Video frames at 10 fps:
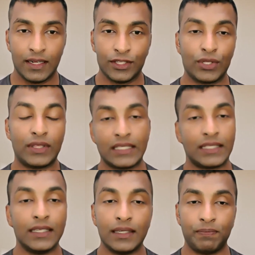So that's
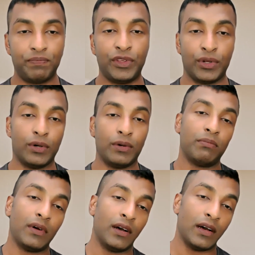the
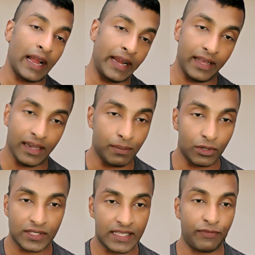idea
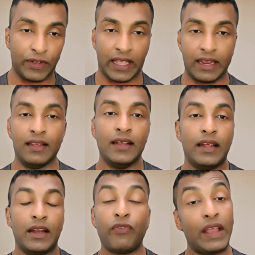about self again.
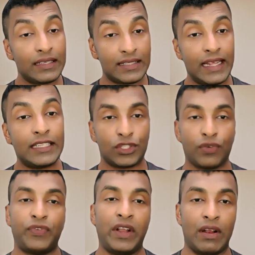Now, various stages
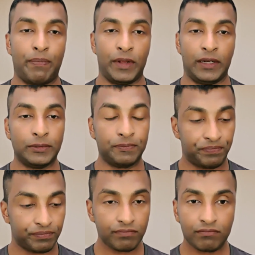of development.
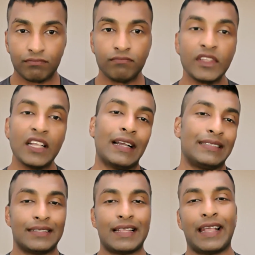
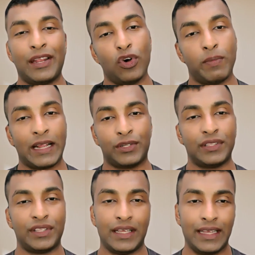Guys, this again, go back to
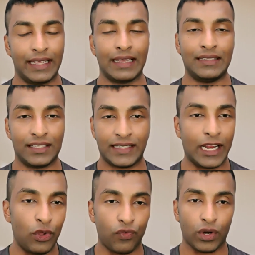the theory. I can just
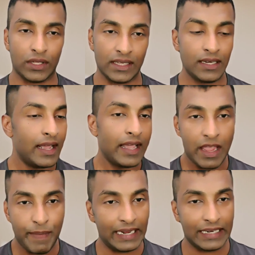tell you what is it.
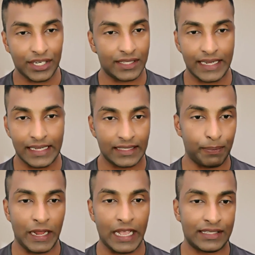Imitation stage, the
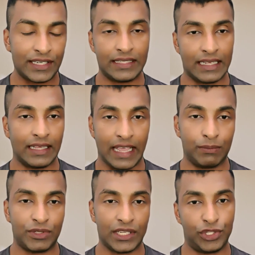play stage, and the
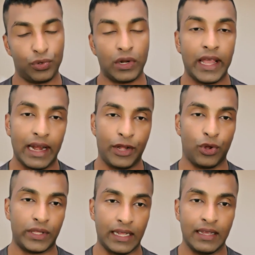game stage. You clearly
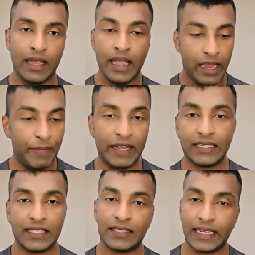know that.
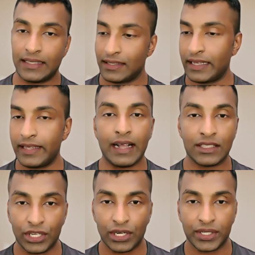Imitation stage is the
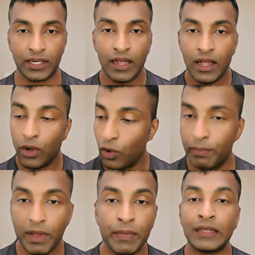young children who
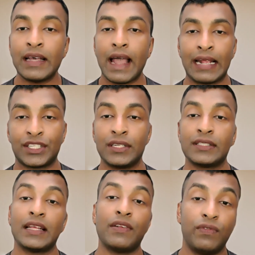mimic the
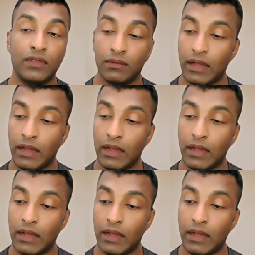actions and